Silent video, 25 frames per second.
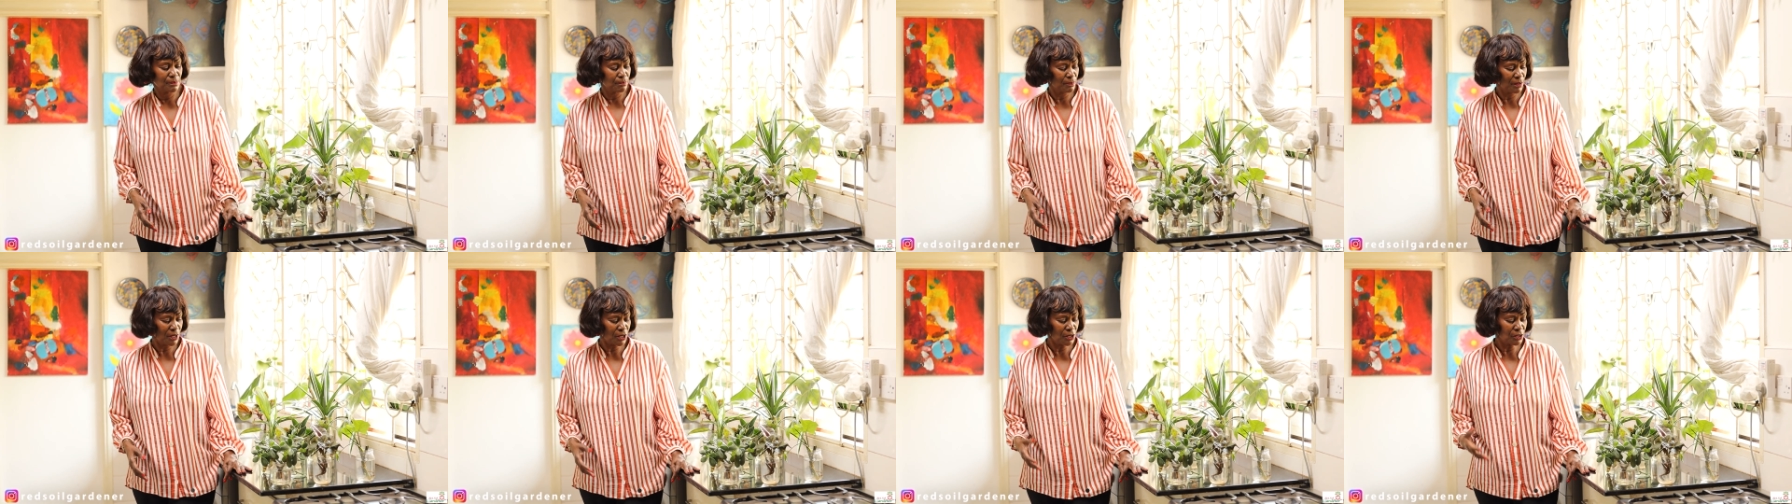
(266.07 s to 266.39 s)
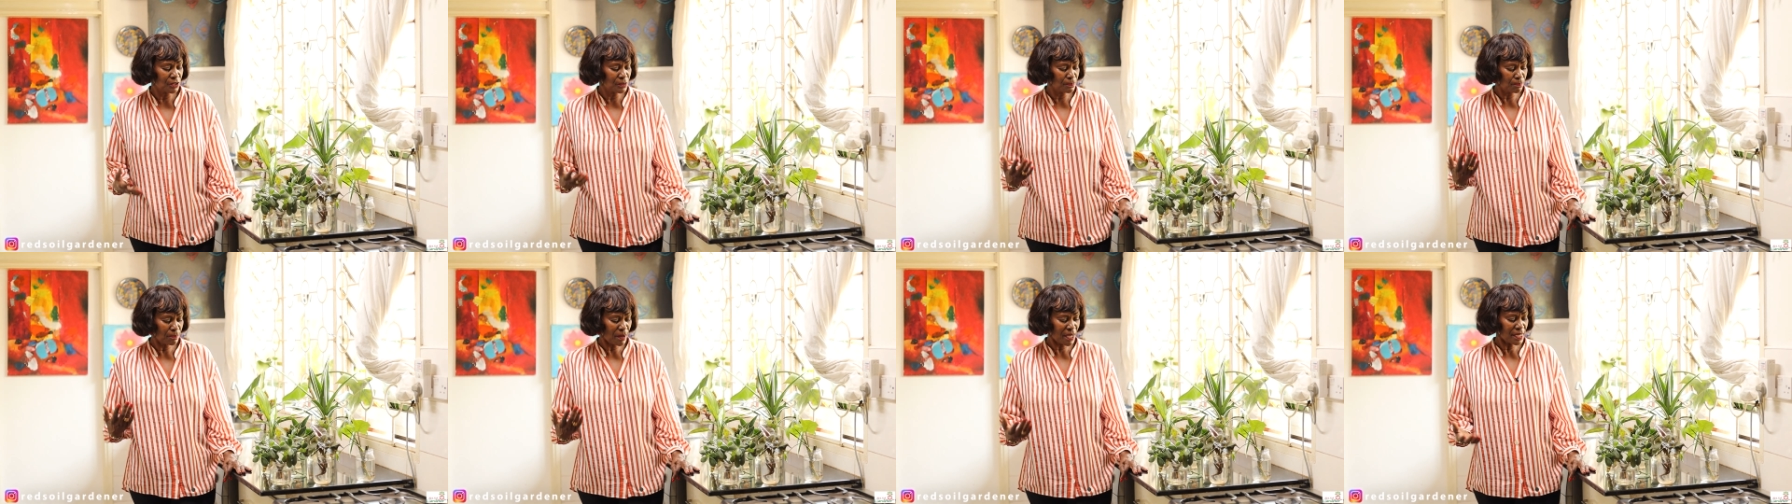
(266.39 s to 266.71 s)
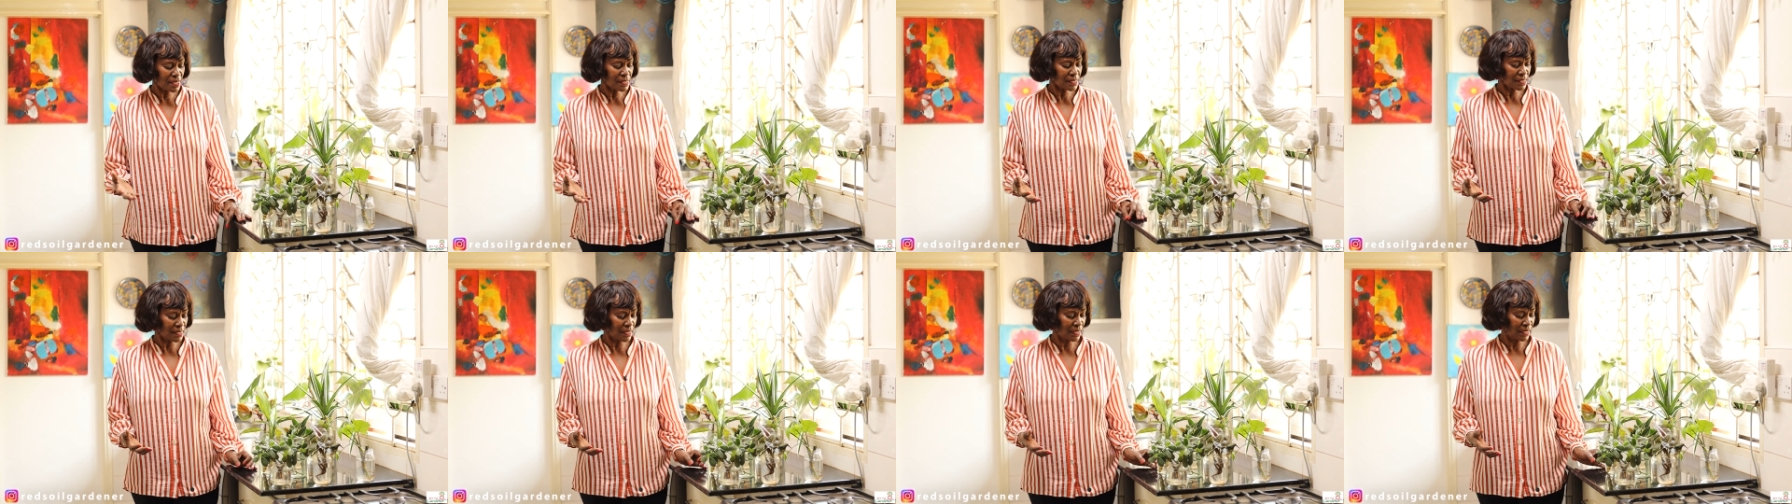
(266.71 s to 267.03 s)
because
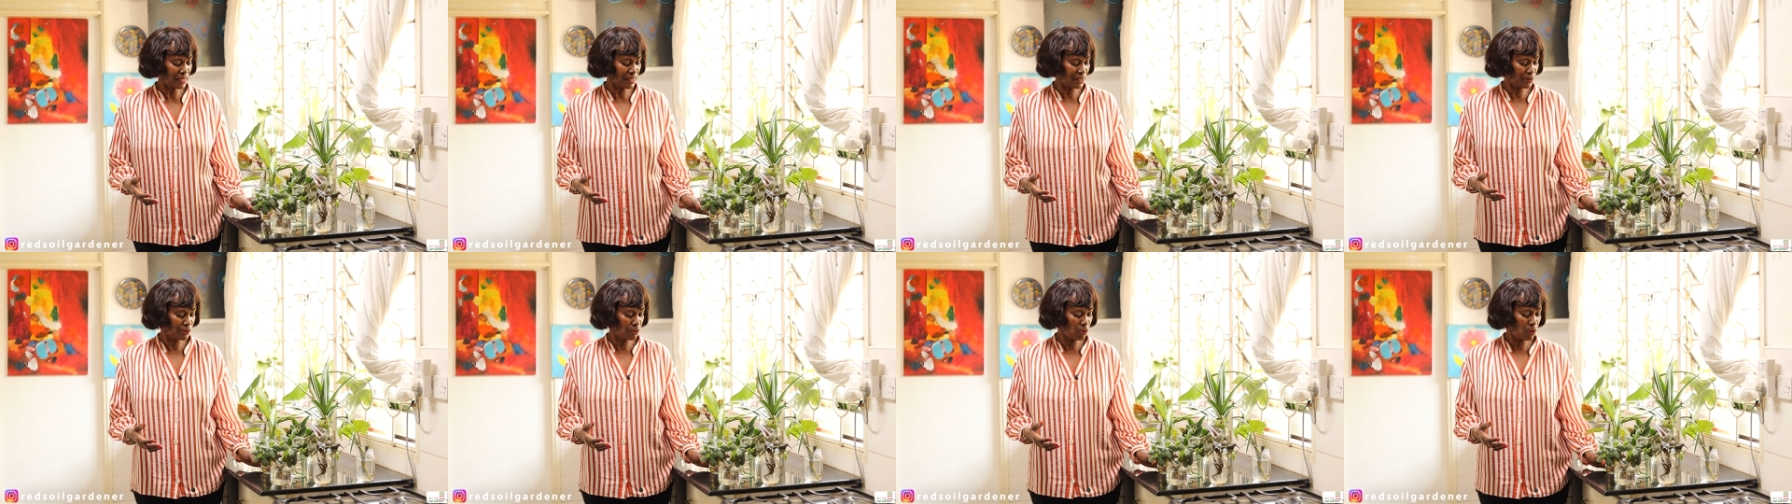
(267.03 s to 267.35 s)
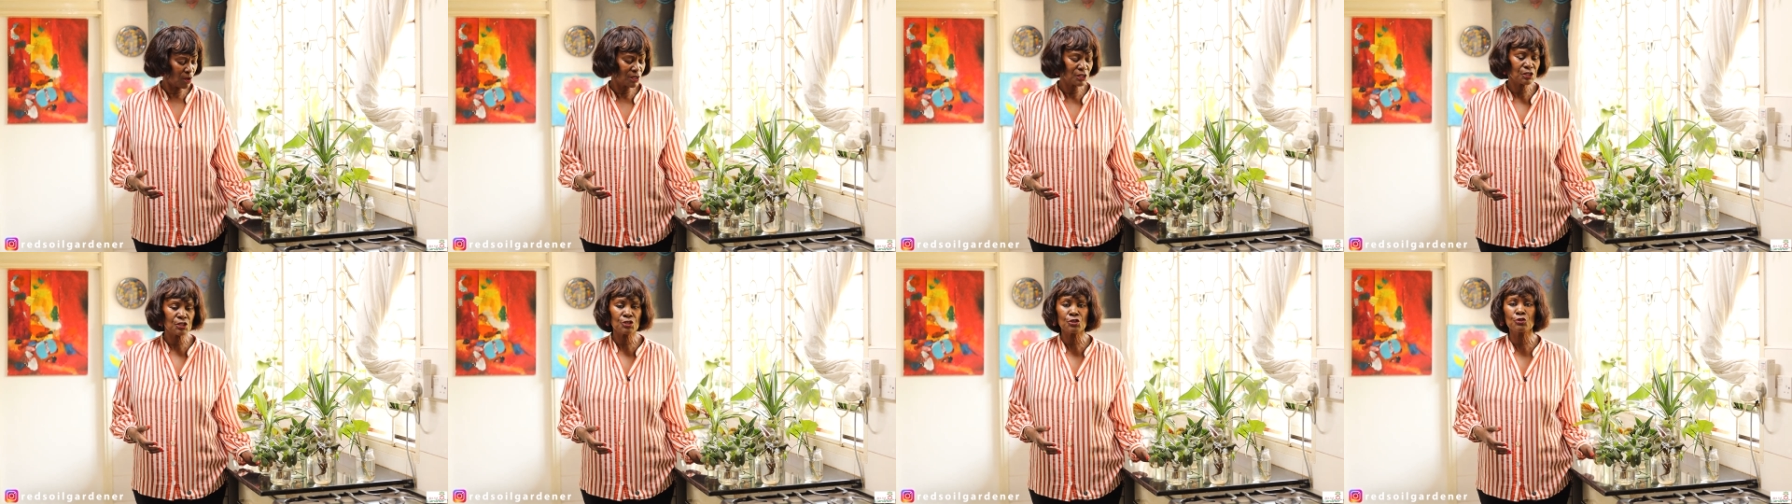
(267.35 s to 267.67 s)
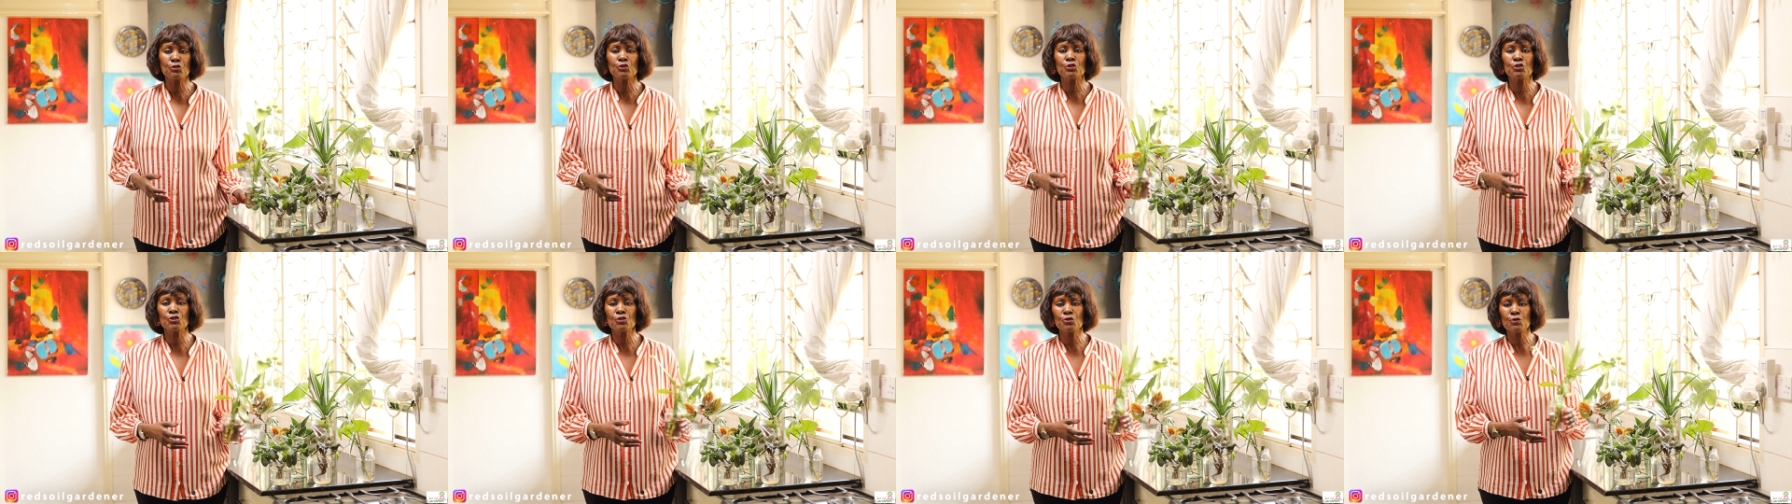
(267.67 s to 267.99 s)
basically once
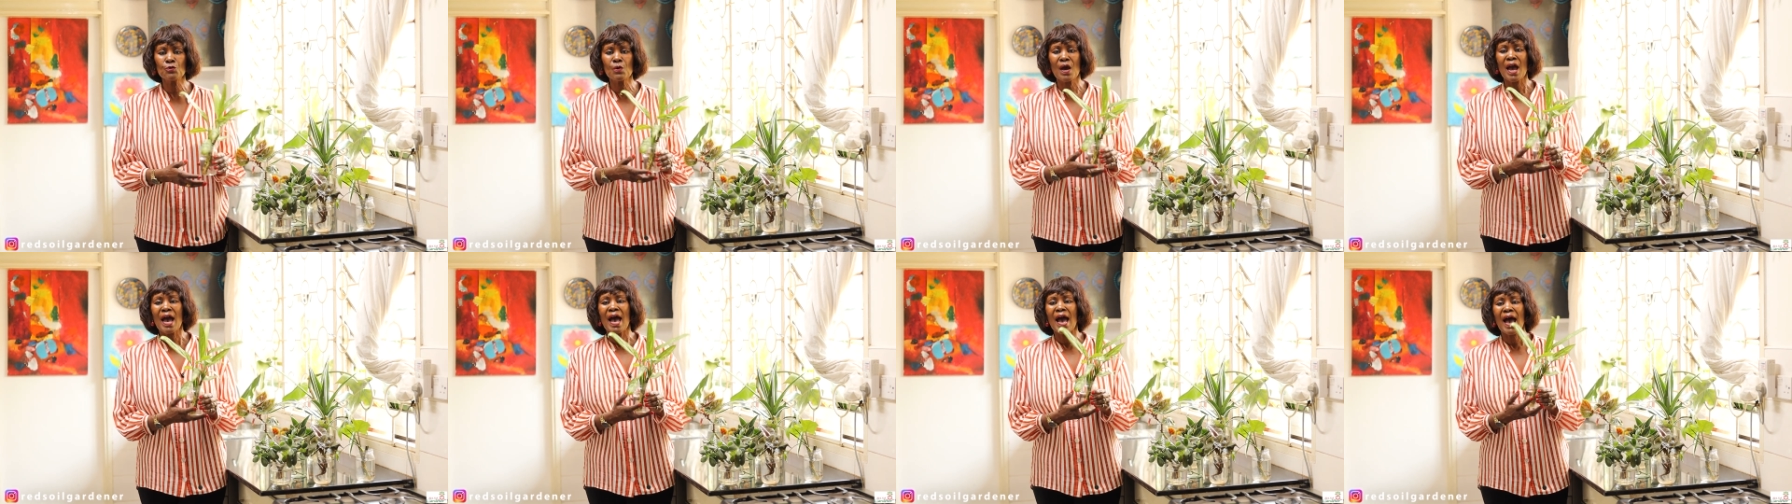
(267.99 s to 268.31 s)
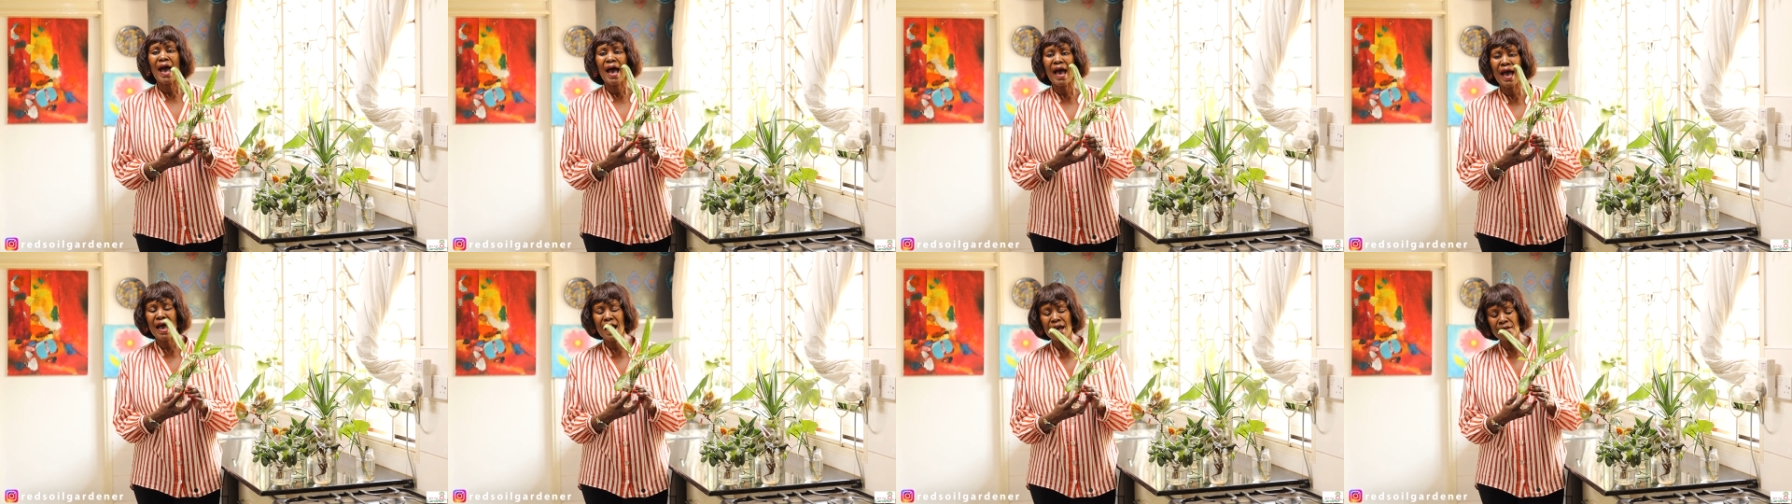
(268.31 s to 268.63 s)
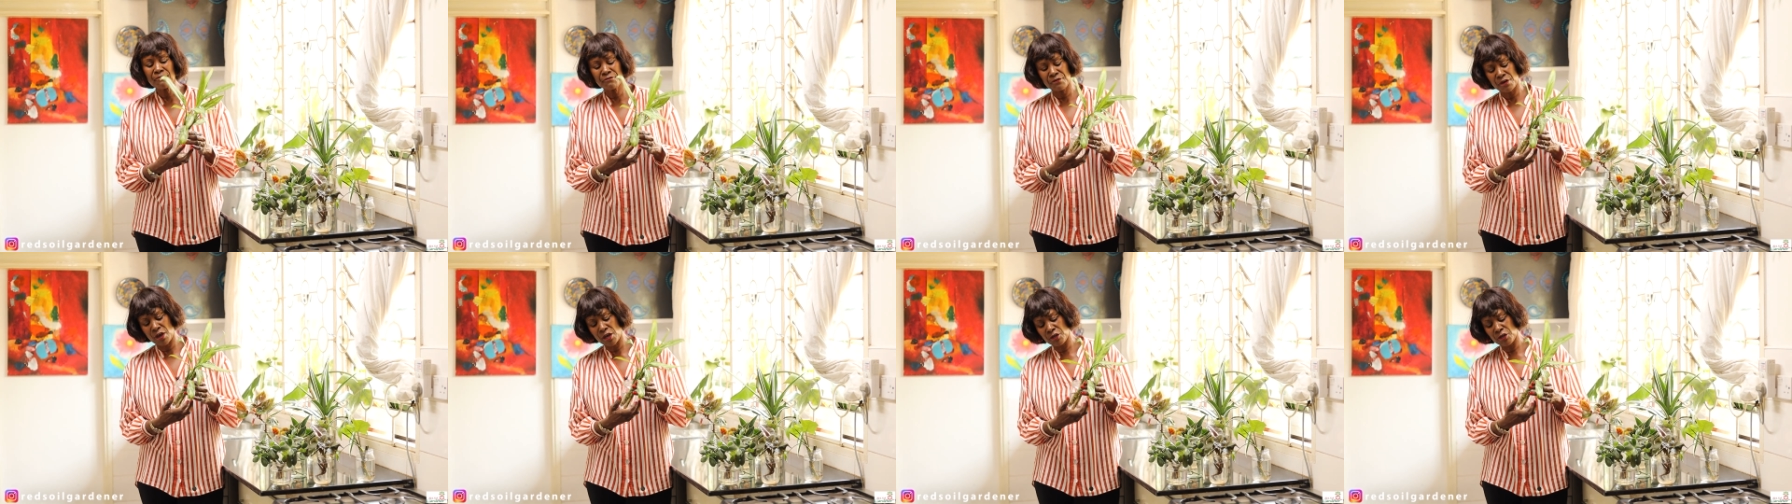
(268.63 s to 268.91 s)
you do have